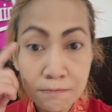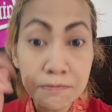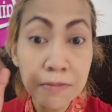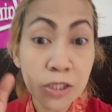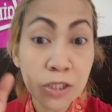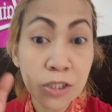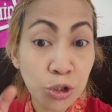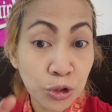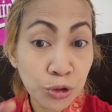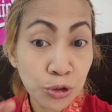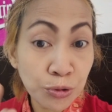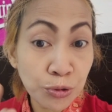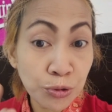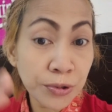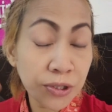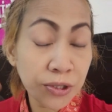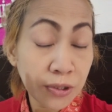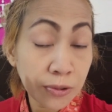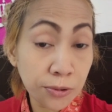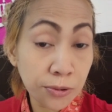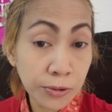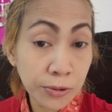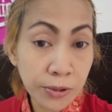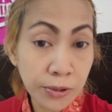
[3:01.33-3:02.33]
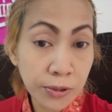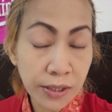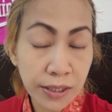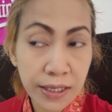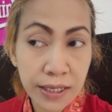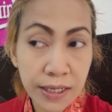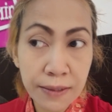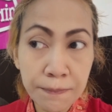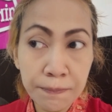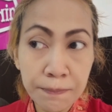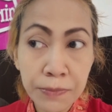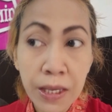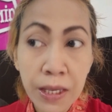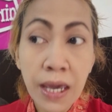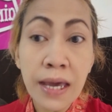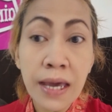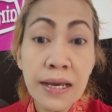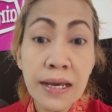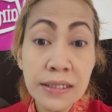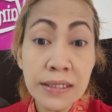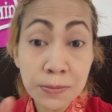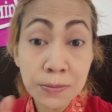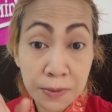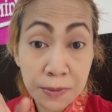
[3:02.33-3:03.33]
matures early,
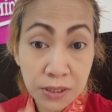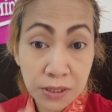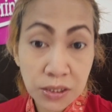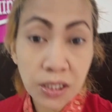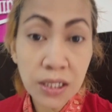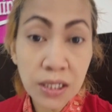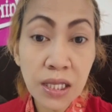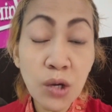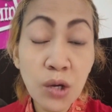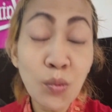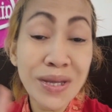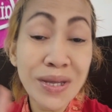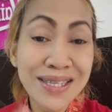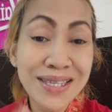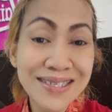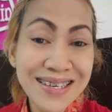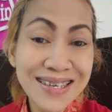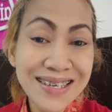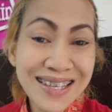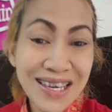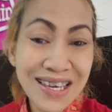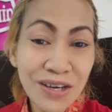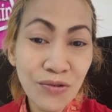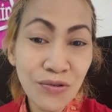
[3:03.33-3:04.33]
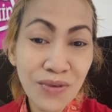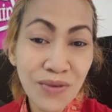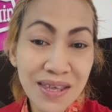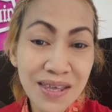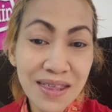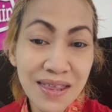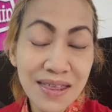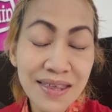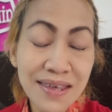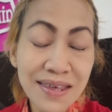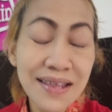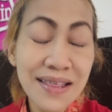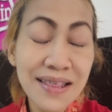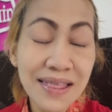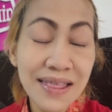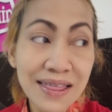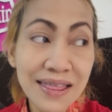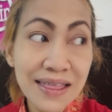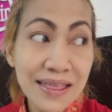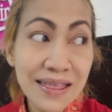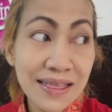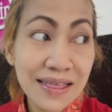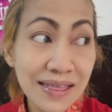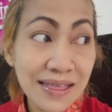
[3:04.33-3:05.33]
especially when dealing with
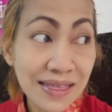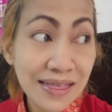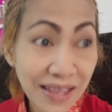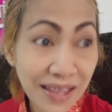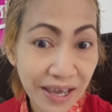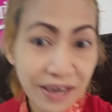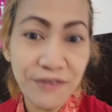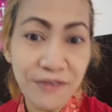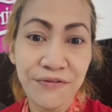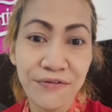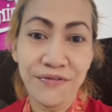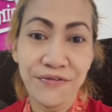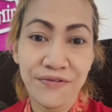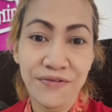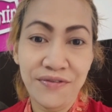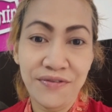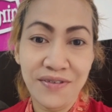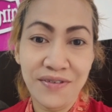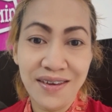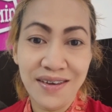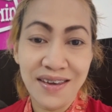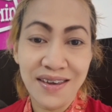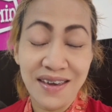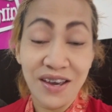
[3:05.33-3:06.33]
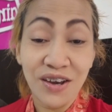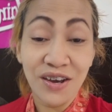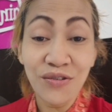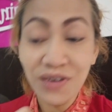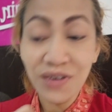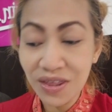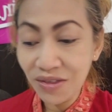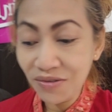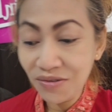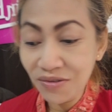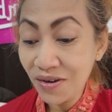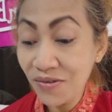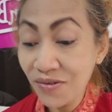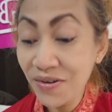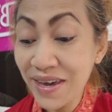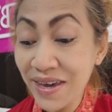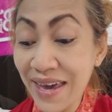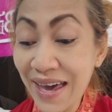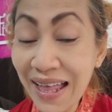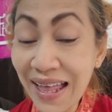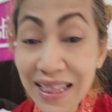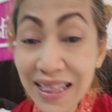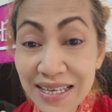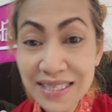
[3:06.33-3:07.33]
life, with the
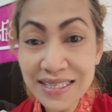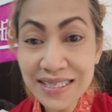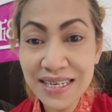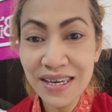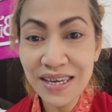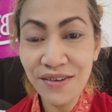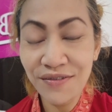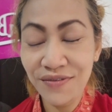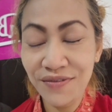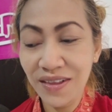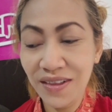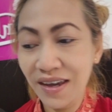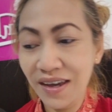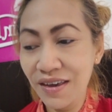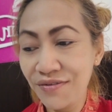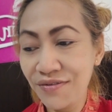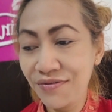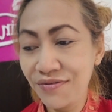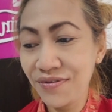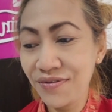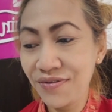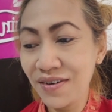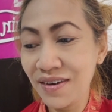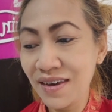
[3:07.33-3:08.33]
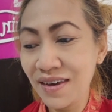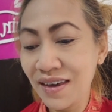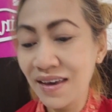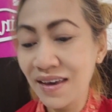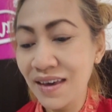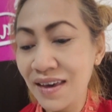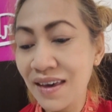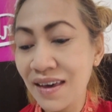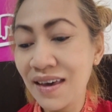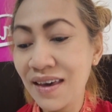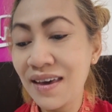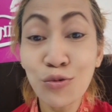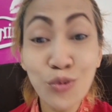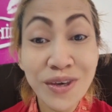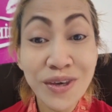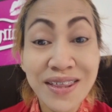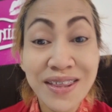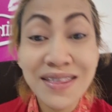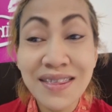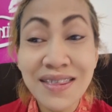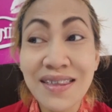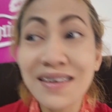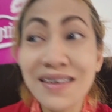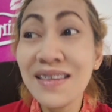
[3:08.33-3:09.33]
reality of life,
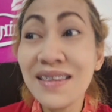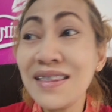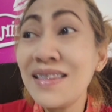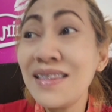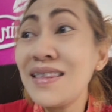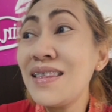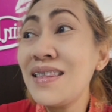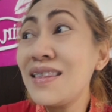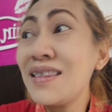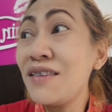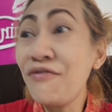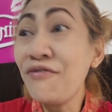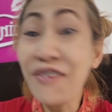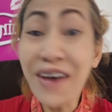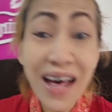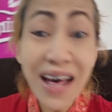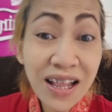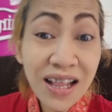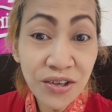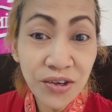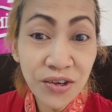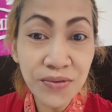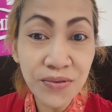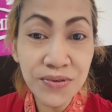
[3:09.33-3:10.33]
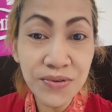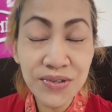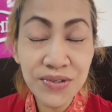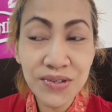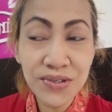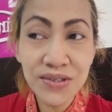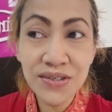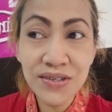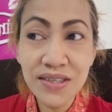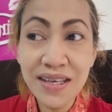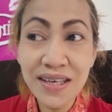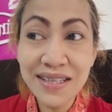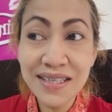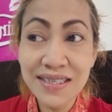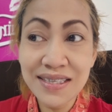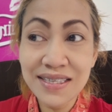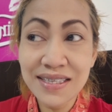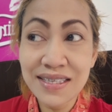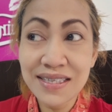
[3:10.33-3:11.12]
with the values that